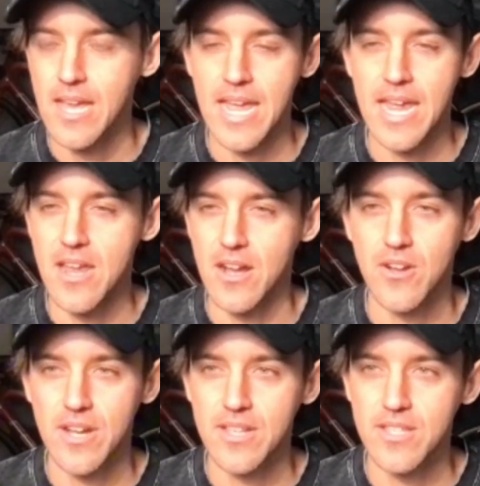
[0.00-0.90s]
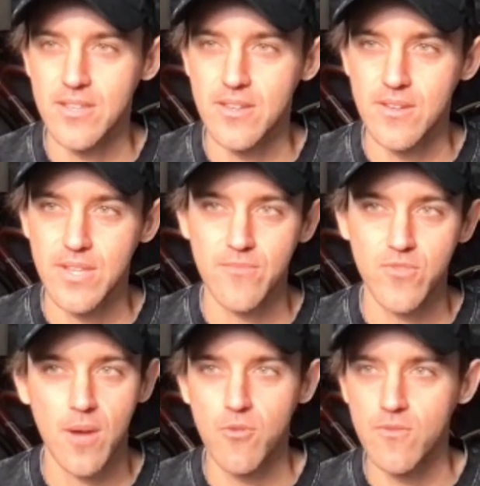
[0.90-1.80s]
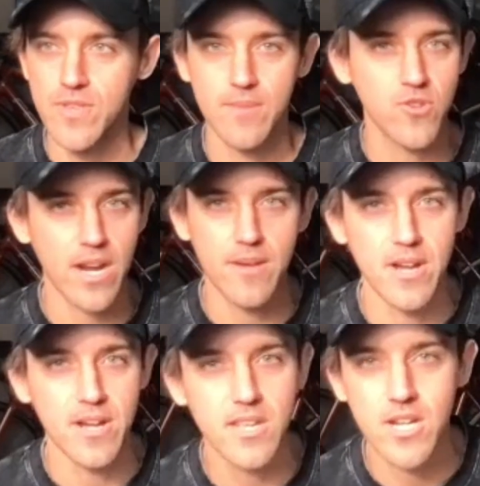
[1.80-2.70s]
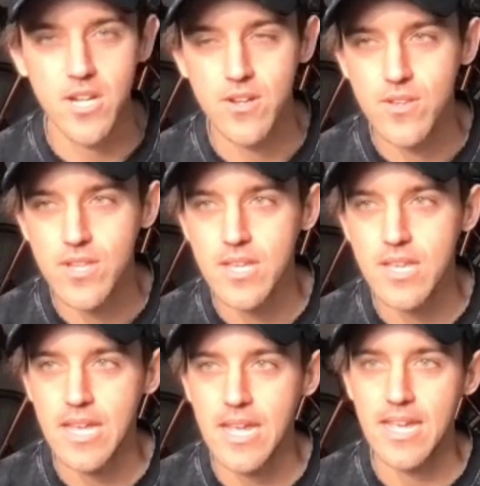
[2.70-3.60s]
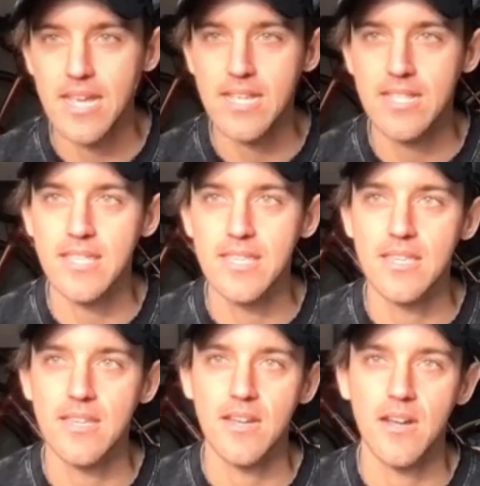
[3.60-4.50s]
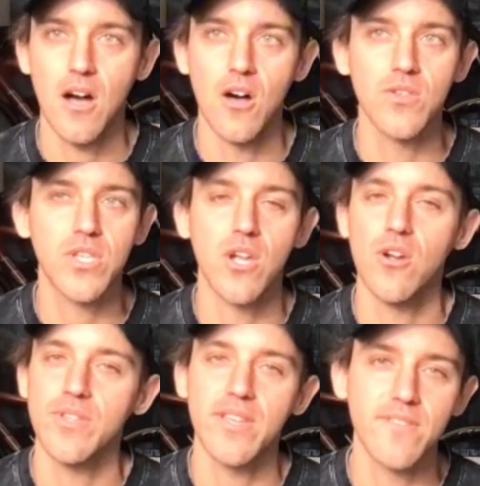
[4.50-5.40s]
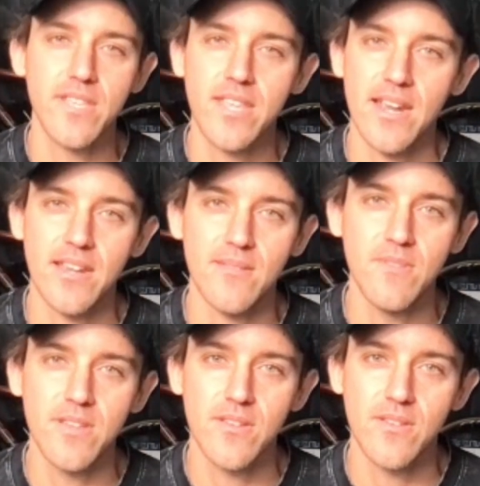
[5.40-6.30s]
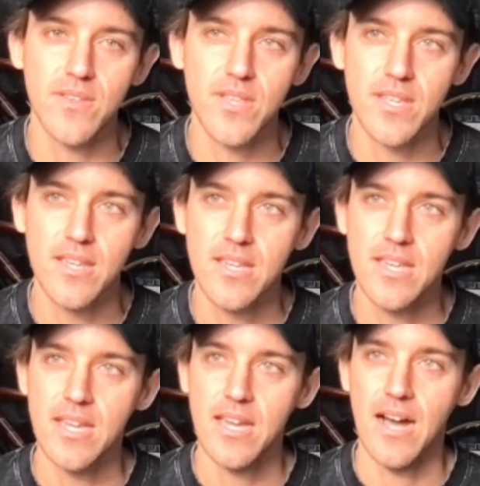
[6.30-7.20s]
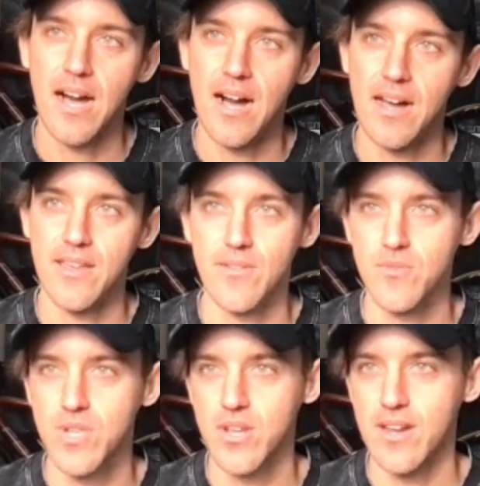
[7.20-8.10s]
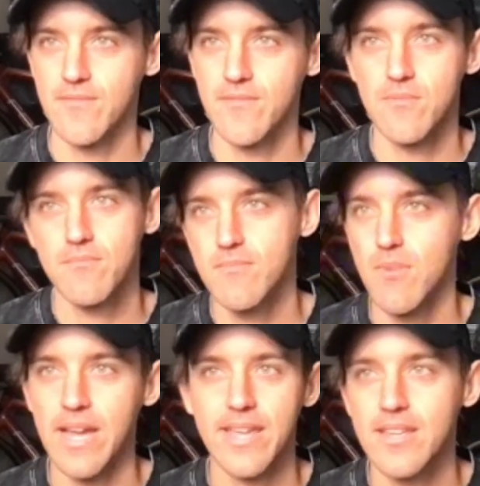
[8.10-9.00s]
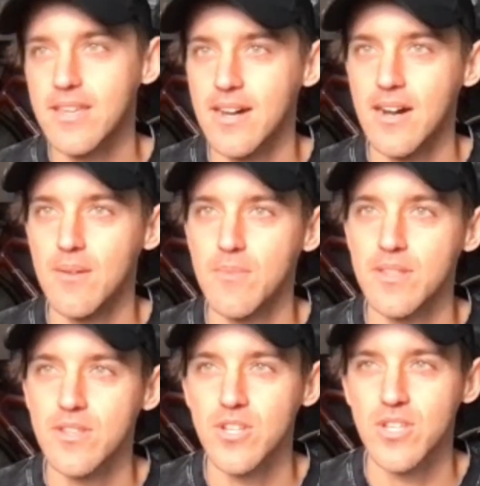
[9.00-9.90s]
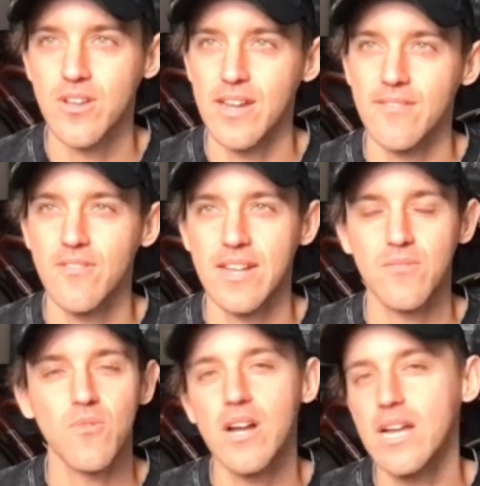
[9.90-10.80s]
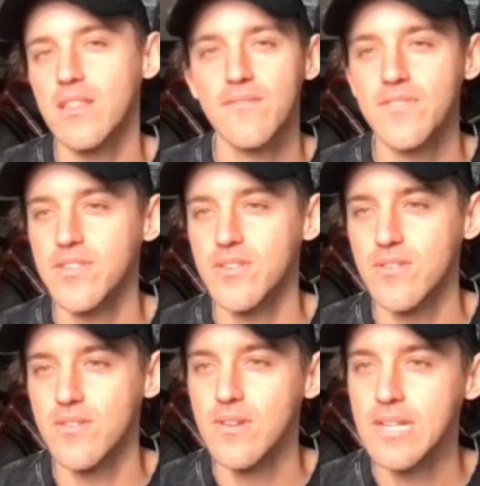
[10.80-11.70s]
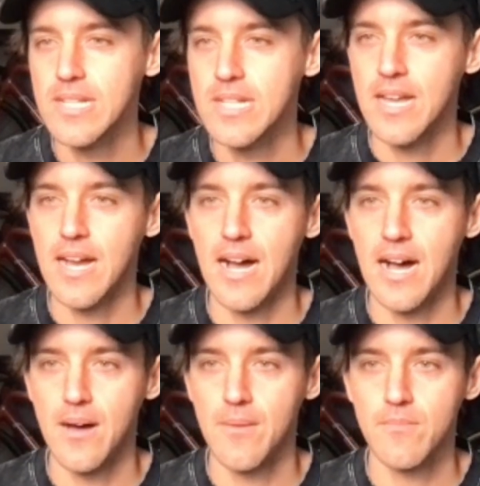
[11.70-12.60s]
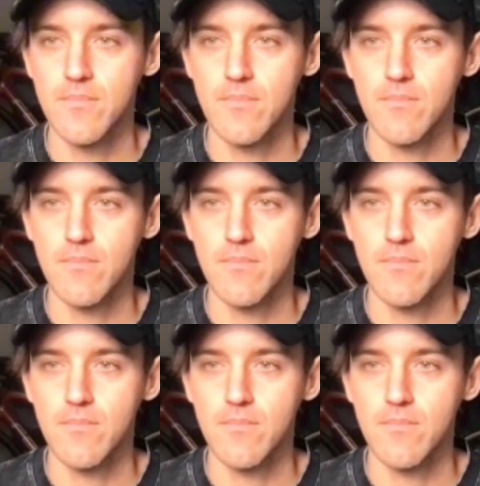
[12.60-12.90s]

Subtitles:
and I got into some trouble with some trademark issues, and I was so devastated because it was kind of my income and just kind of like what I love to do. Um,